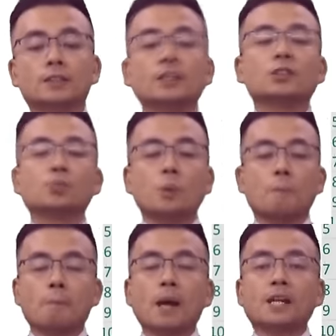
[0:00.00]
This will
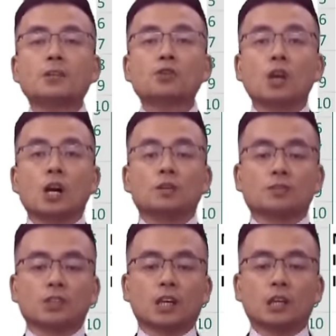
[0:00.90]
make your
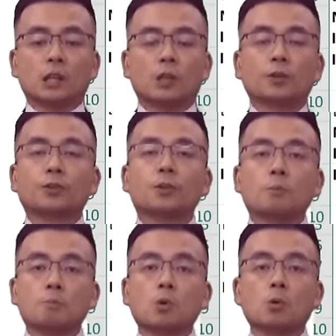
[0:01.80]
answer look
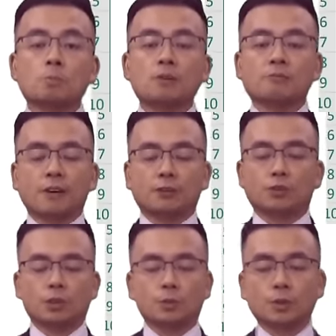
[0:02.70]
more
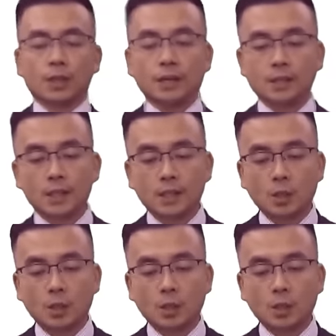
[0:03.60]
professional, okay?